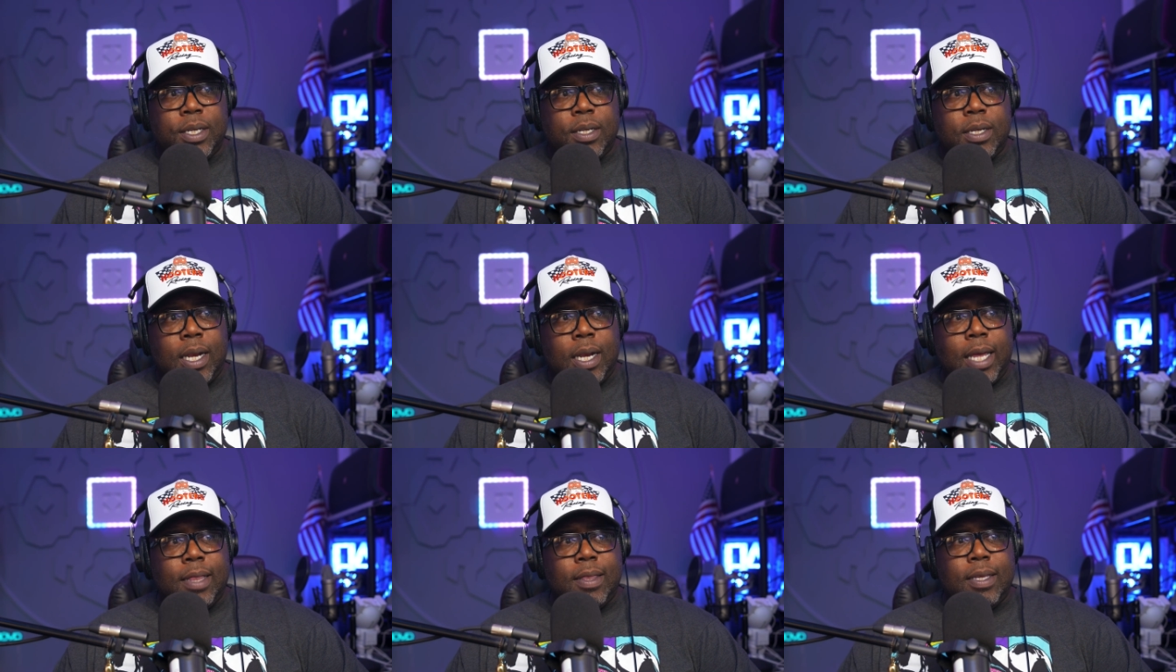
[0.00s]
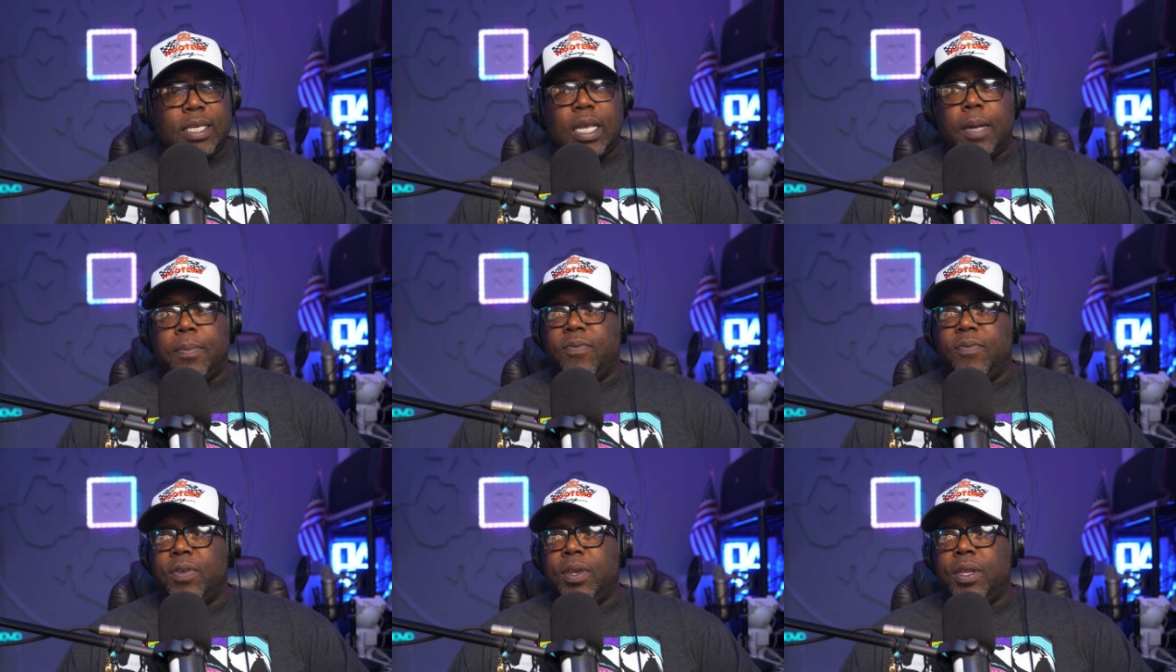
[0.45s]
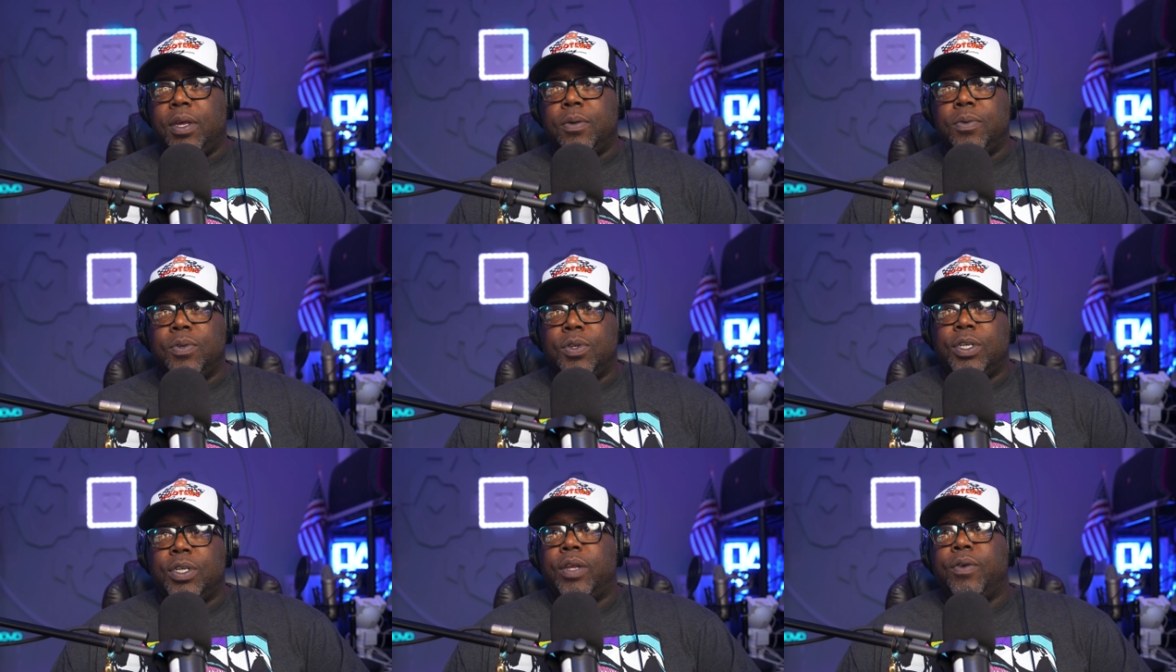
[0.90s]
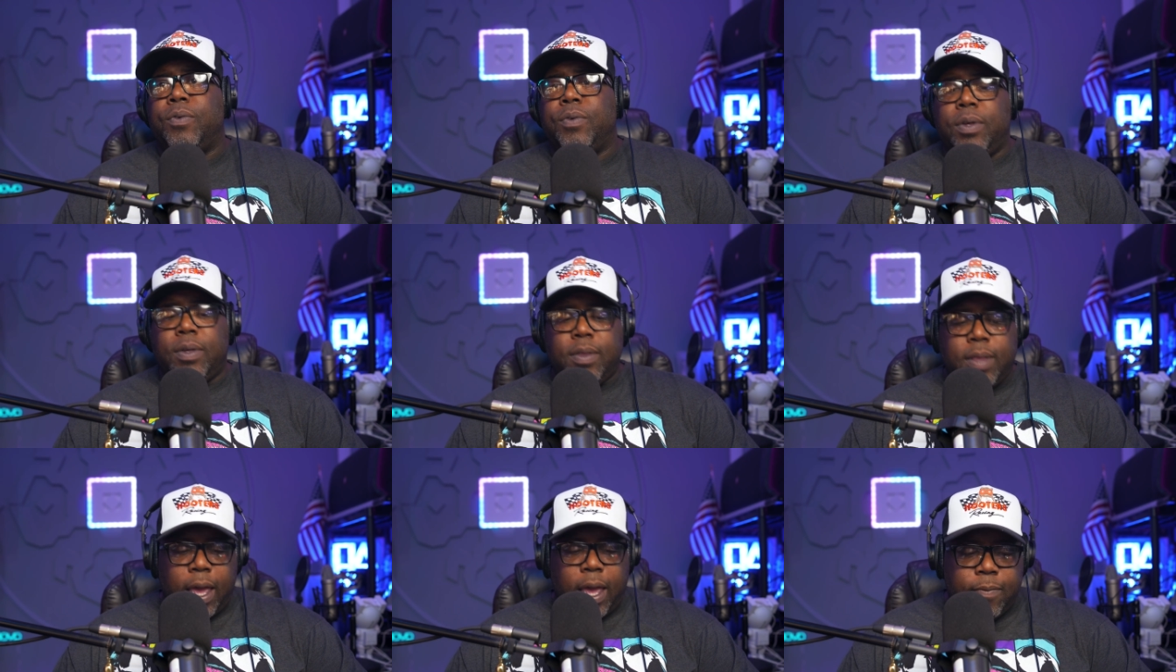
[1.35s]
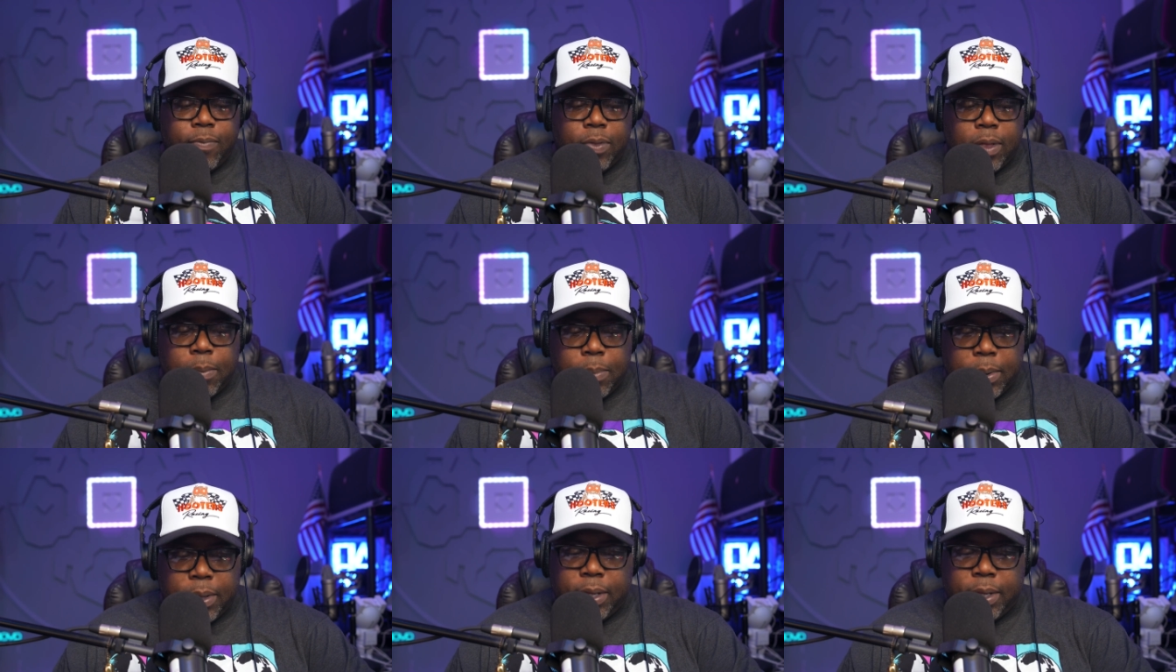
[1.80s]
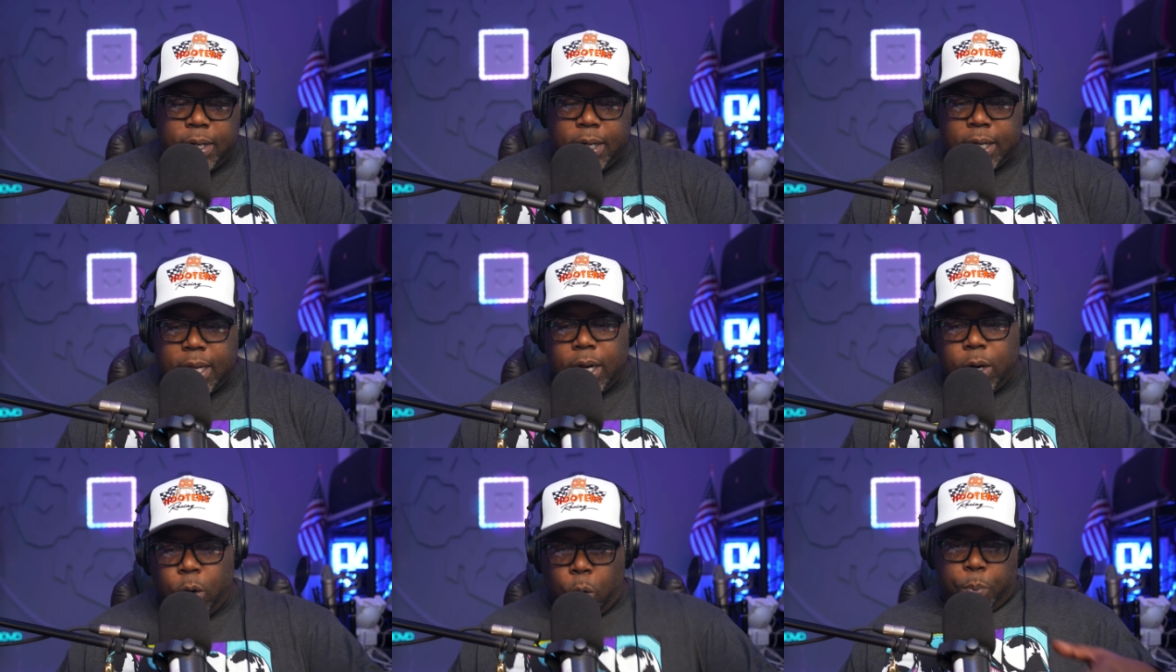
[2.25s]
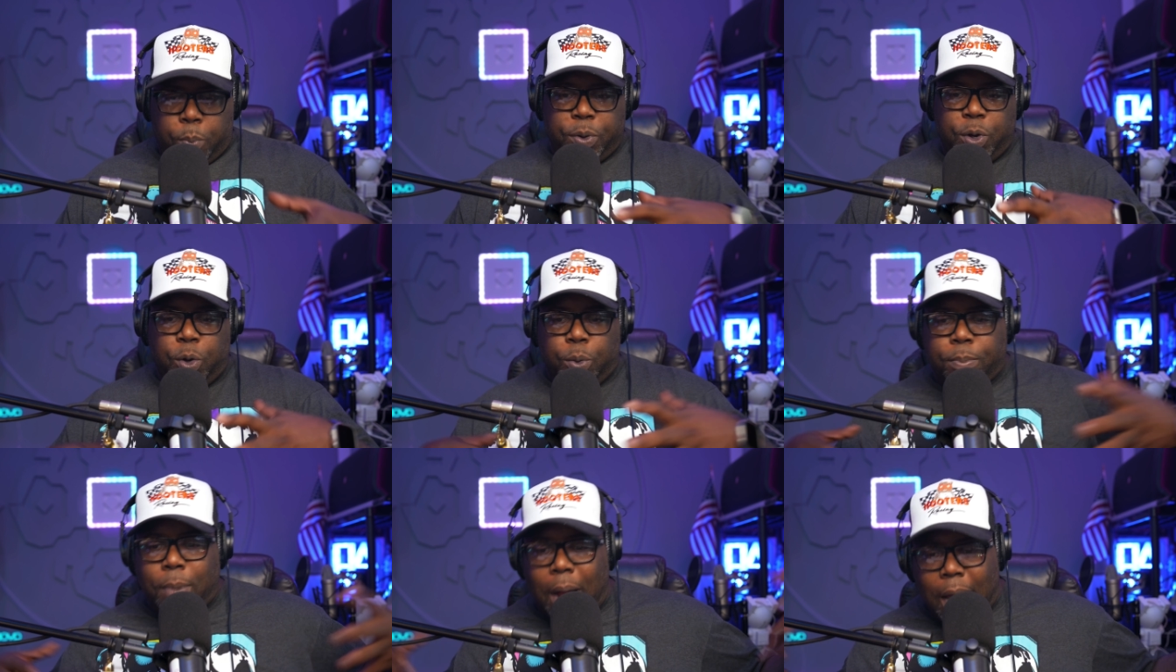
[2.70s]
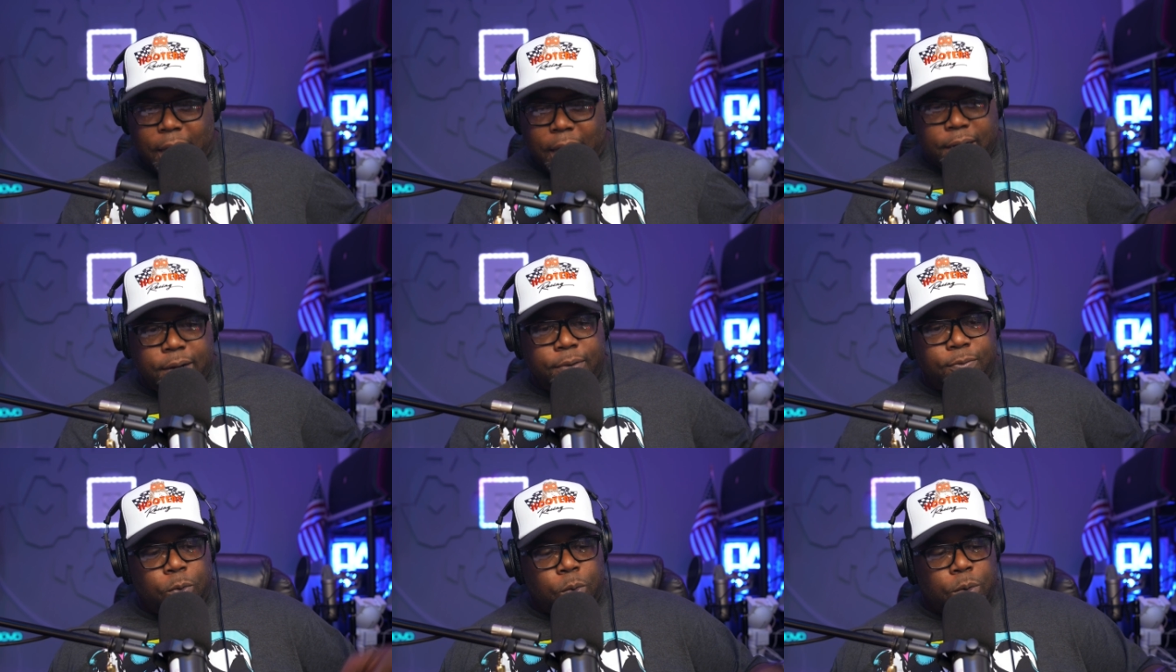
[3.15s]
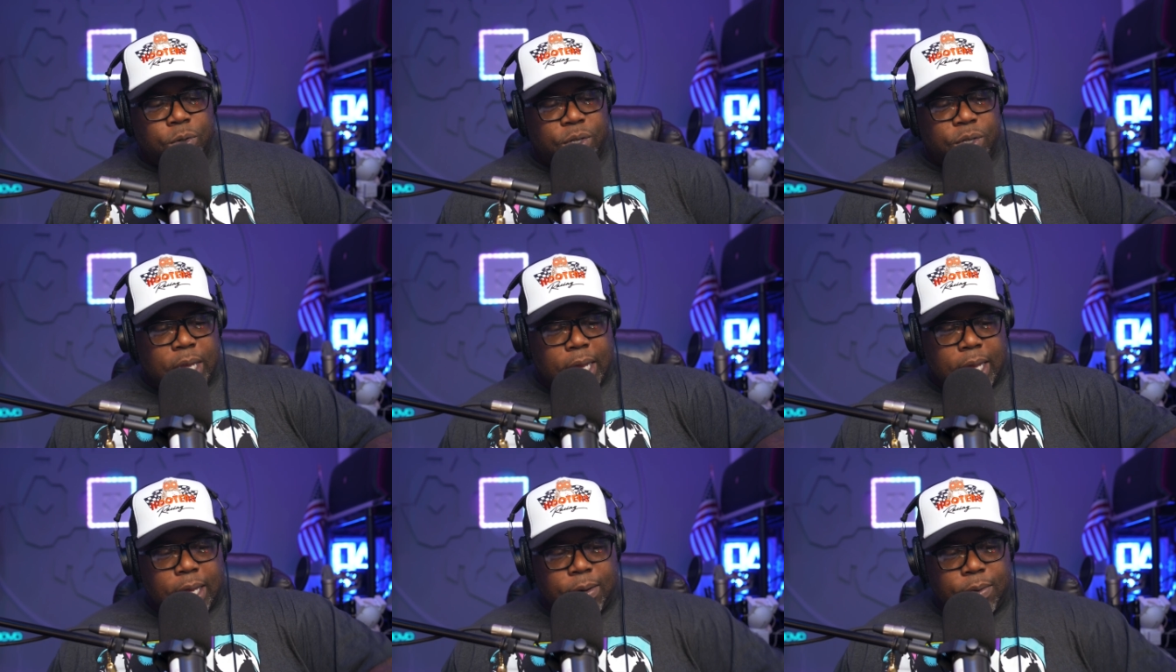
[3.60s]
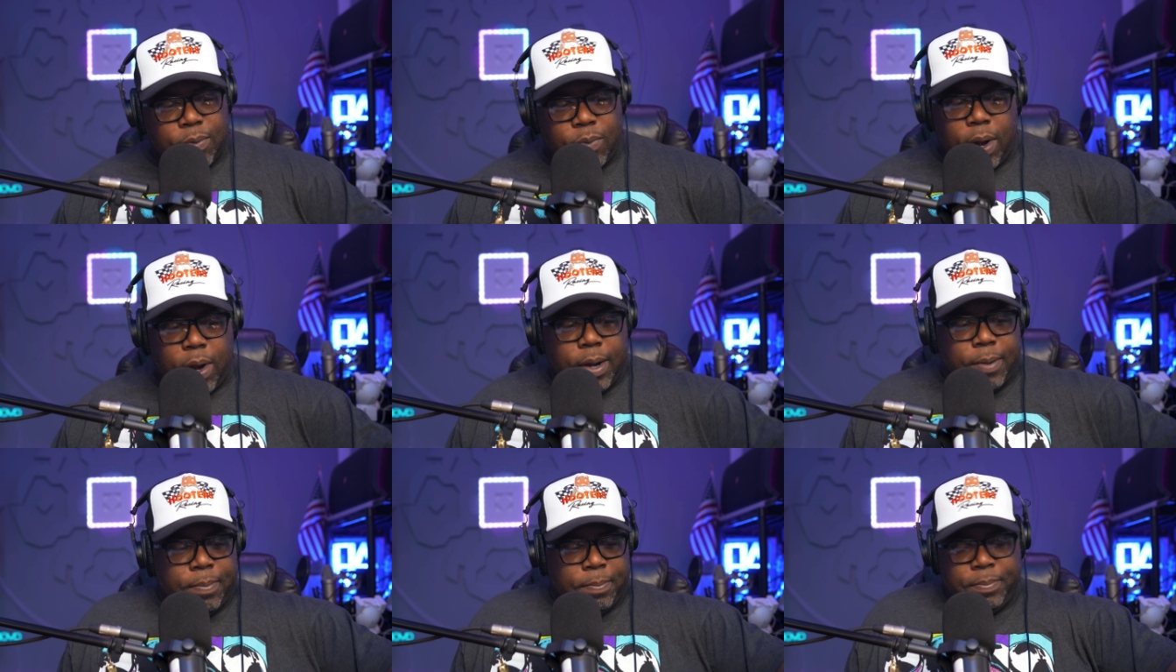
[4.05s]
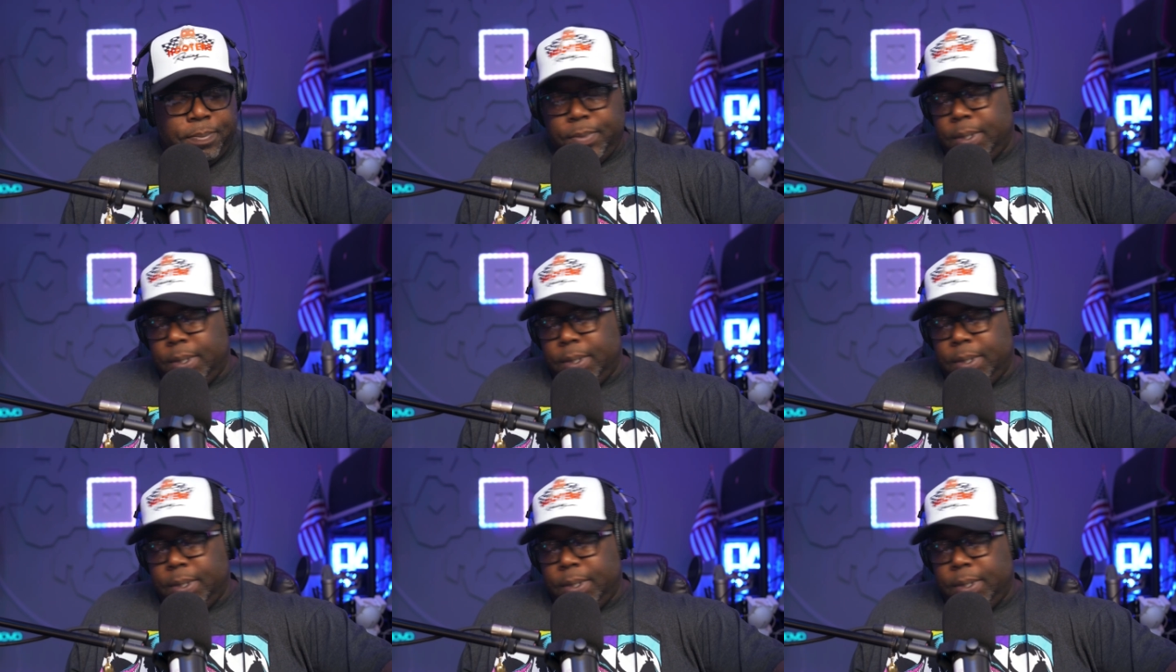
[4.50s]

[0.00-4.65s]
I like these type of videos. Generally, they have the ability to kind of open your mind for a second, right?